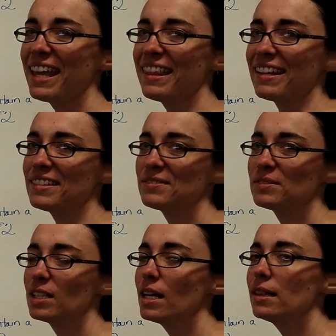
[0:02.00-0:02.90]
Hey there.
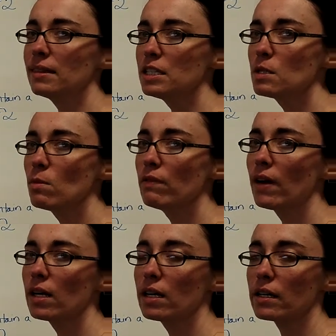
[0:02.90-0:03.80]
Let's move
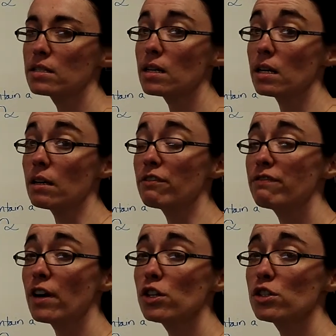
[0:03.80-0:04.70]
on in our study of
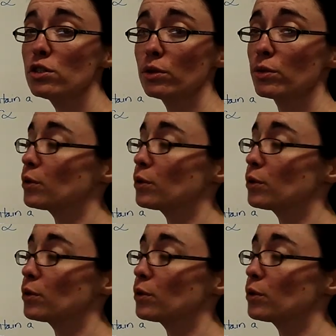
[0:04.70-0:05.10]
functional